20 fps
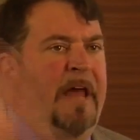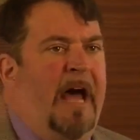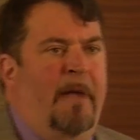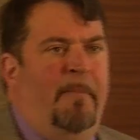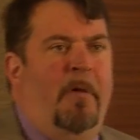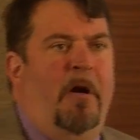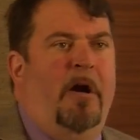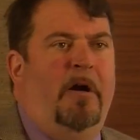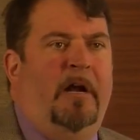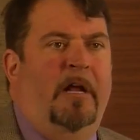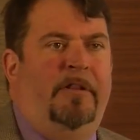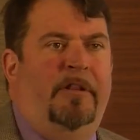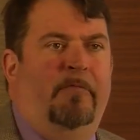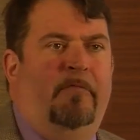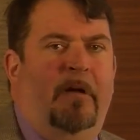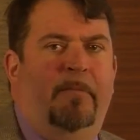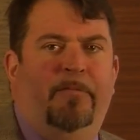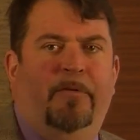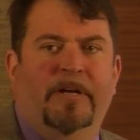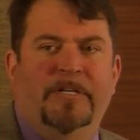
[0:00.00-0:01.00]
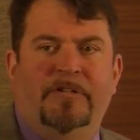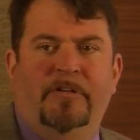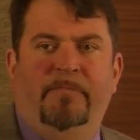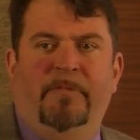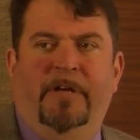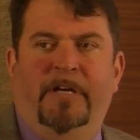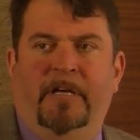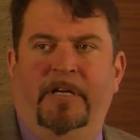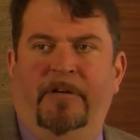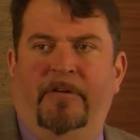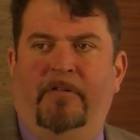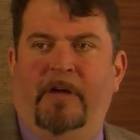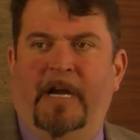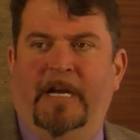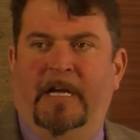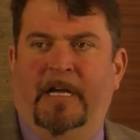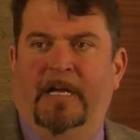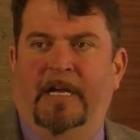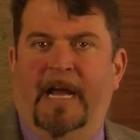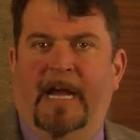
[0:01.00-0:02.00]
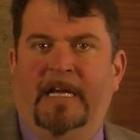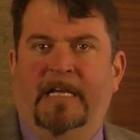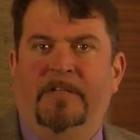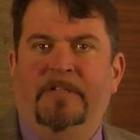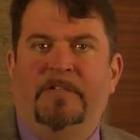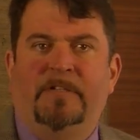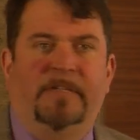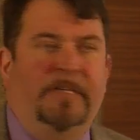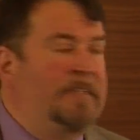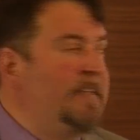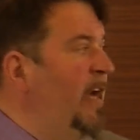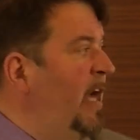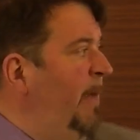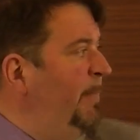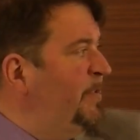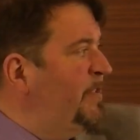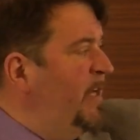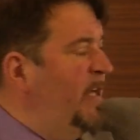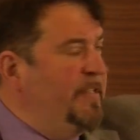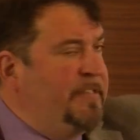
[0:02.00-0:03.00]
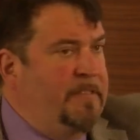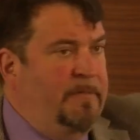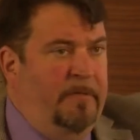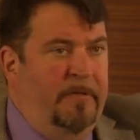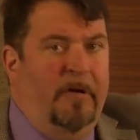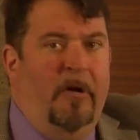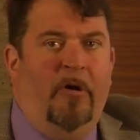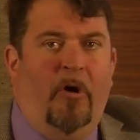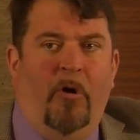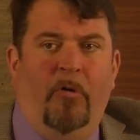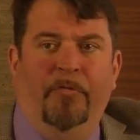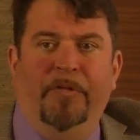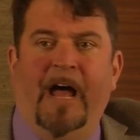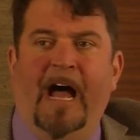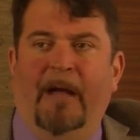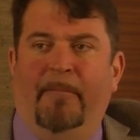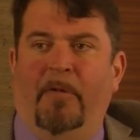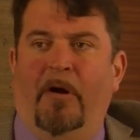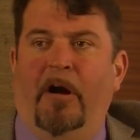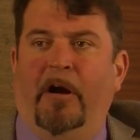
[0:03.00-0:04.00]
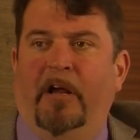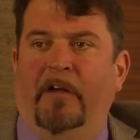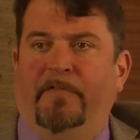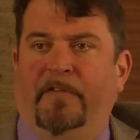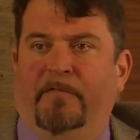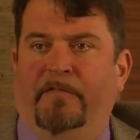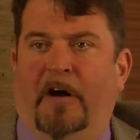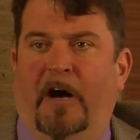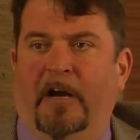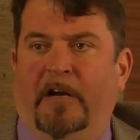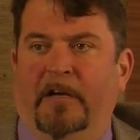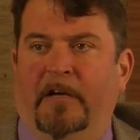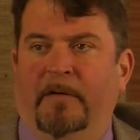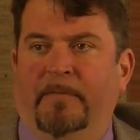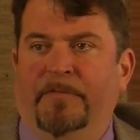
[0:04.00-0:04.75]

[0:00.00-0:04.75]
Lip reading: that market, the 1.2 million Ukrainian Canadians? This helps us own that market for vodka.